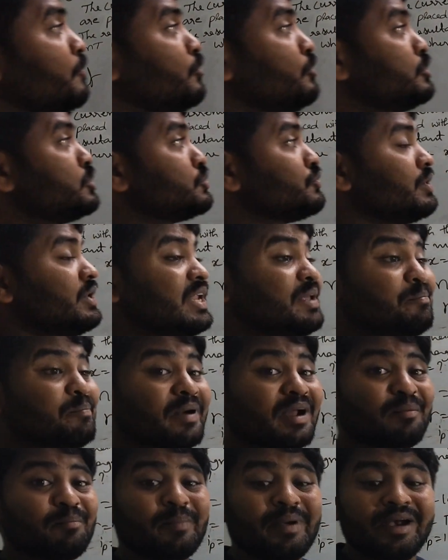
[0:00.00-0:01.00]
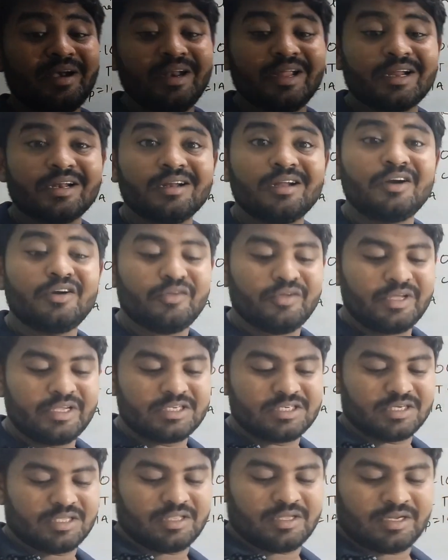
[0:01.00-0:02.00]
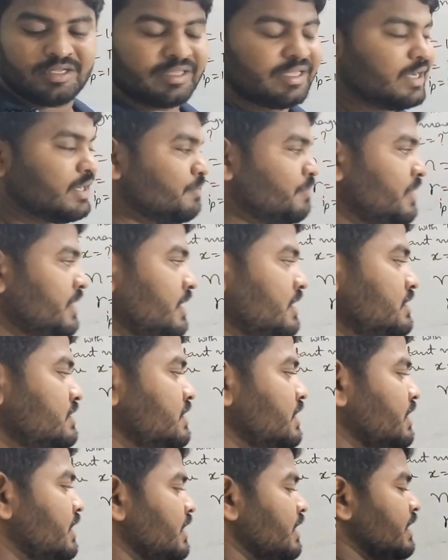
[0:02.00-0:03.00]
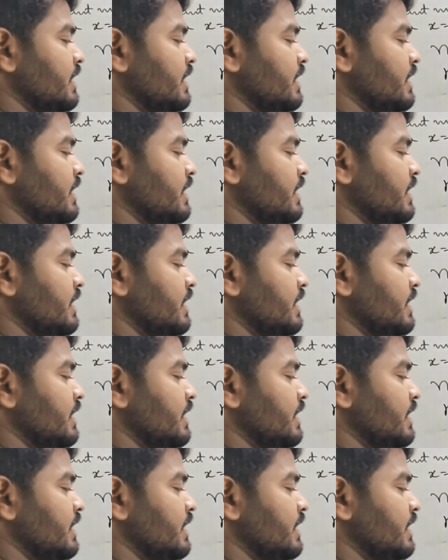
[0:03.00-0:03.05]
mutually perpendicular to each other. That means,